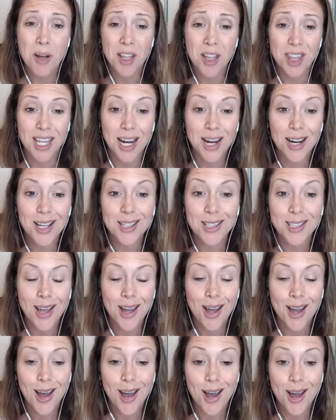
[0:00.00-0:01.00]
but there is
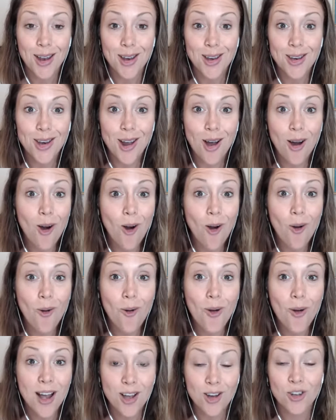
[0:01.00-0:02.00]

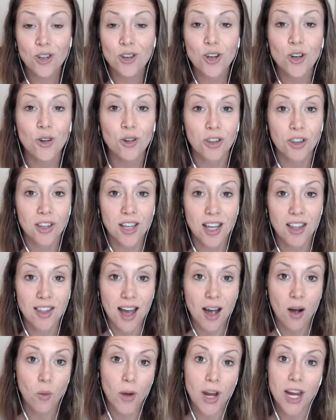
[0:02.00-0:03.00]
no truth
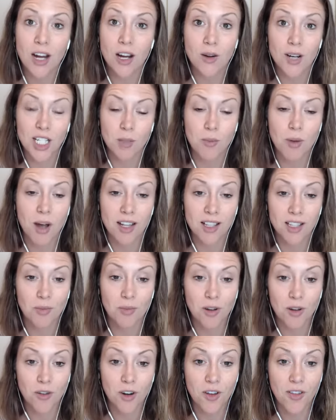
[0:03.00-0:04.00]
and that we are
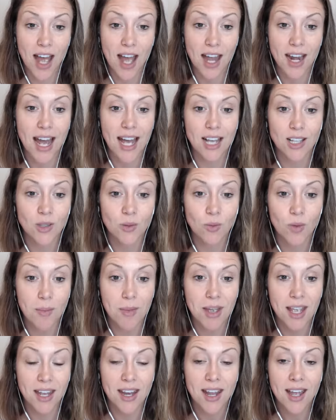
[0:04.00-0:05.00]
responsible for that as
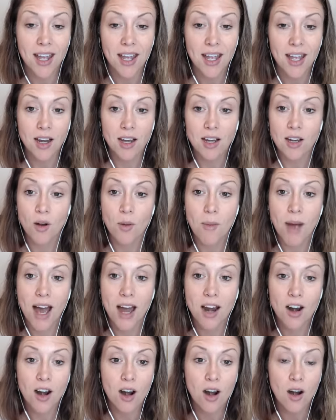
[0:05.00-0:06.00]
women no
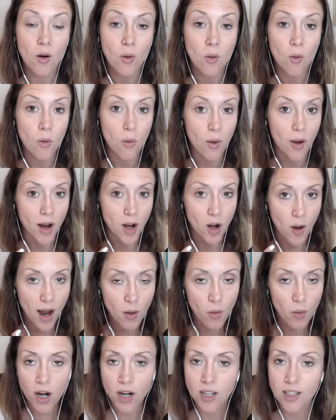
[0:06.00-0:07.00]
matter you know
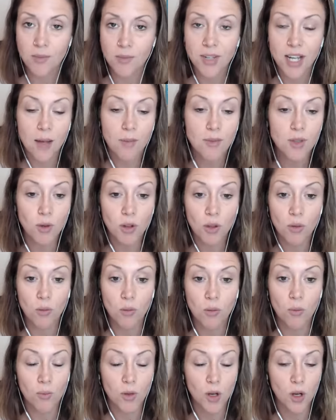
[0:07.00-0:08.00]
i work sometimes with
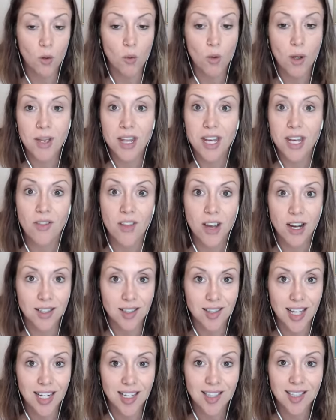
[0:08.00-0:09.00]
you know women in their
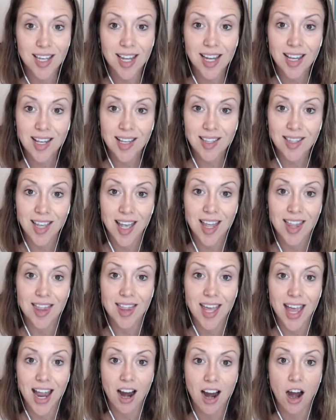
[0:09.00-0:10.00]
60s
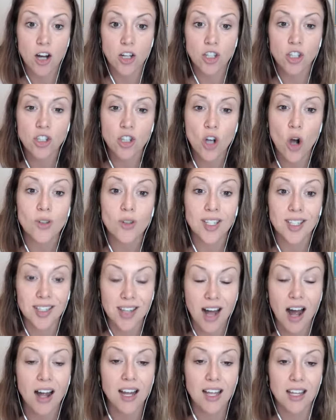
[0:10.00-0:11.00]
and they are so
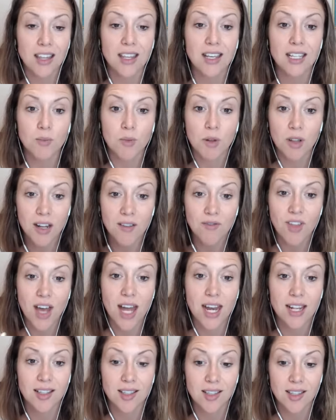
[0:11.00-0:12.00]
stuck in this belief
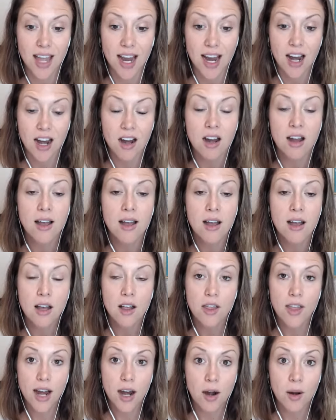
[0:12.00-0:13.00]
that it's their
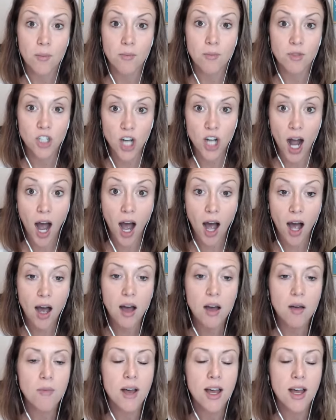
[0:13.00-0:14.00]
their
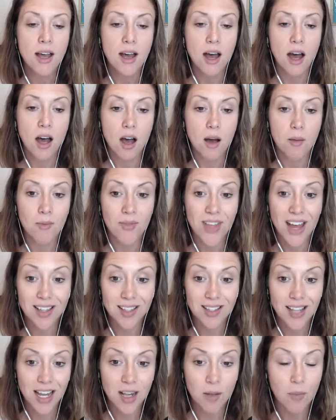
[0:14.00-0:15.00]
job um,
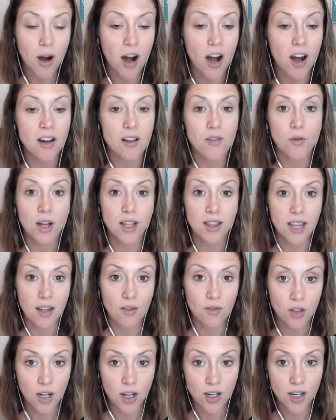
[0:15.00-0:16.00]
that's like part of what
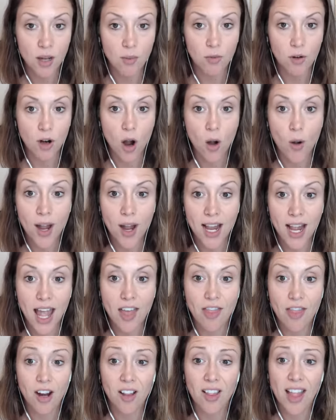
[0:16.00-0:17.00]
they've learned up growing
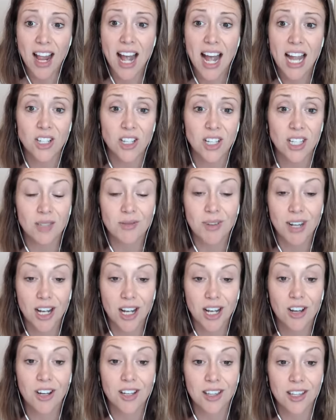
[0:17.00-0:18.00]
and they're like i just
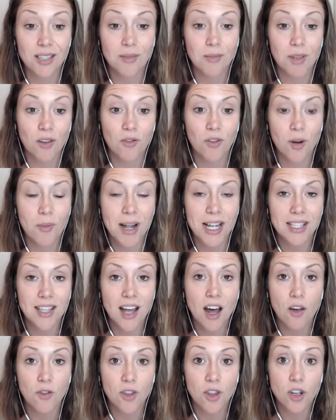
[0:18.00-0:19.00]
want to cook this meal for
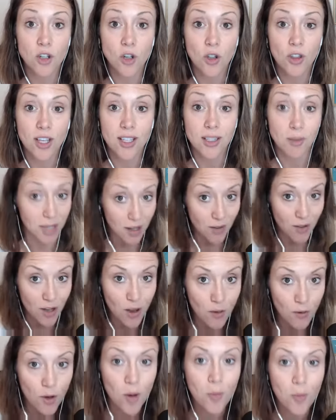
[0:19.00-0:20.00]
myself and the truth is i'm
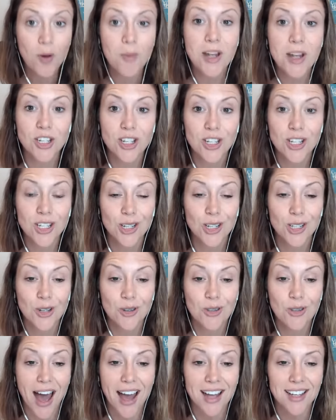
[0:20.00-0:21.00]
giving you full permission to
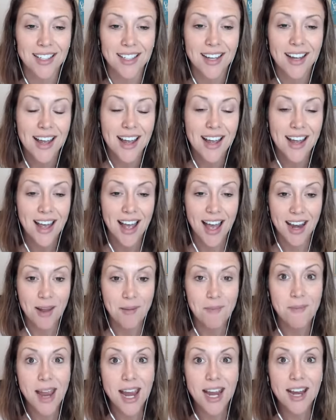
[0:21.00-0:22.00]
do that and
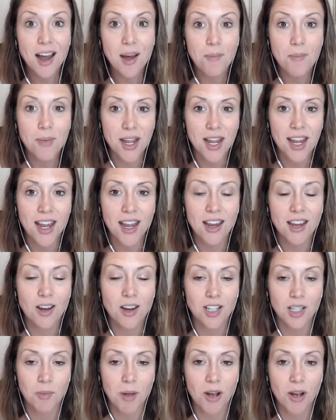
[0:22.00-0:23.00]
it may not be
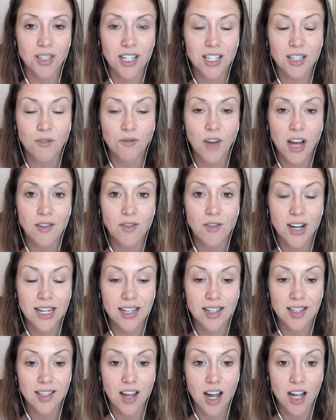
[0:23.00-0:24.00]
your spouse's
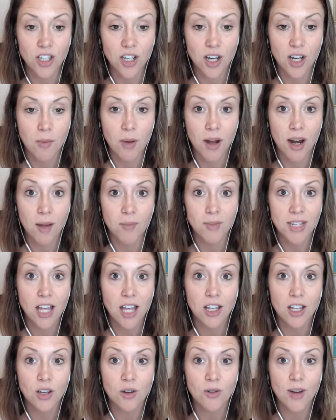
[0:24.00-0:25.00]
favorite discussion but i'm
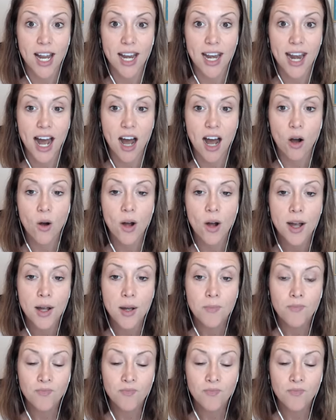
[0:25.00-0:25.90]
telling you right now